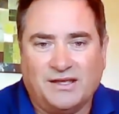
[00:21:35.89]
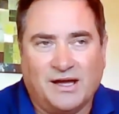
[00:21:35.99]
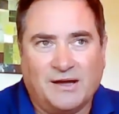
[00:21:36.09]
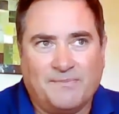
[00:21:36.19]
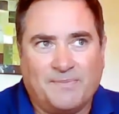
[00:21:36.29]

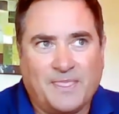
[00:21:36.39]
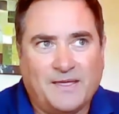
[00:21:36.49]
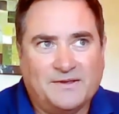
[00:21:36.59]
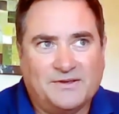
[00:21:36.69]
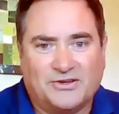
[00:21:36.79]

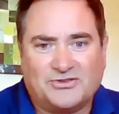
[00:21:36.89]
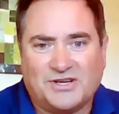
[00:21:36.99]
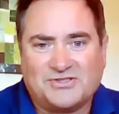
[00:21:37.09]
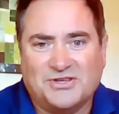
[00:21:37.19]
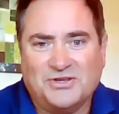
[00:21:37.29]
I
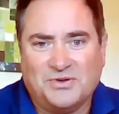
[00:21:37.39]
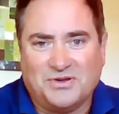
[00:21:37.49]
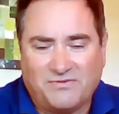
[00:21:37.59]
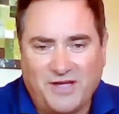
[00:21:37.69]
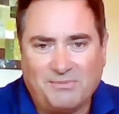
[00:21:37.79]
trust that you and
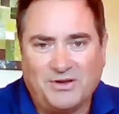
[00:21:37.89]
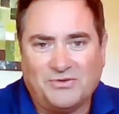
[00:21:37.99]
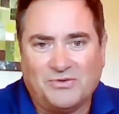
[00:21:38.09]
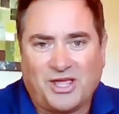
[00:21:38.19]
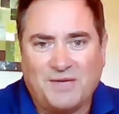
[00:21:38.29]
your family are
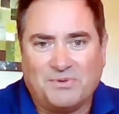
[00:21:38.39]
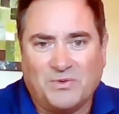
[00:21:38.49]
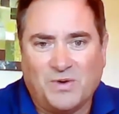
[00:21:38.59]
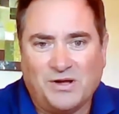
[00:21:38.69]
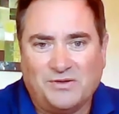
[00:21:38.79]
all keeping
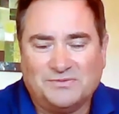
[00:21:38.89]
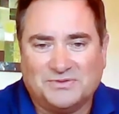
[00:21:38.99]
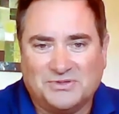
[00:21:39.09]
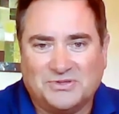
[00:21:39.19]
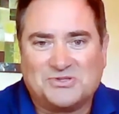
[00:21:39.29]
well
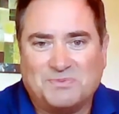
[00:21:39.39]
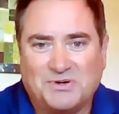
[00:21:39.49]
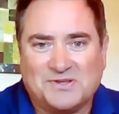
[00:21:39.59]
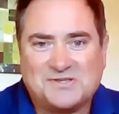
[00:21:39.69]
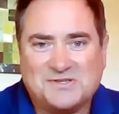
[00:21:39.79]
in good
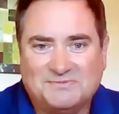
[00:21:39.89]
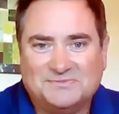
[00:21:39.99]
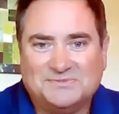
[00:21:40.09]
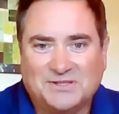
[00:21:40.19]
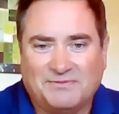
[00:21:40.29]
spirits.
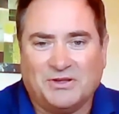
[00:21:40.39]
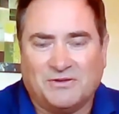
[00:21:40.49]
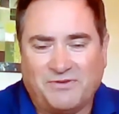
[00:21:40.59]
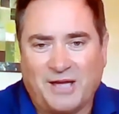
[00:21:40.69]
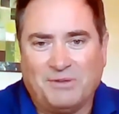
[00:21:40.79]
You've got the
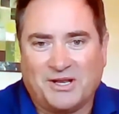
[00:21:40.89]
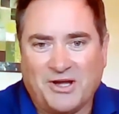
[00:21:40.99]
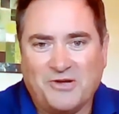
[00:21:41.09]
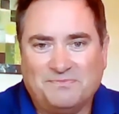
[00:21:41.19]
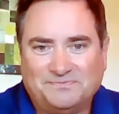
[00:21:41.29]
family at
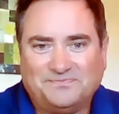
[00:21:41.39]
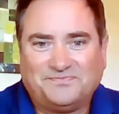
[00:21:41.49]
home?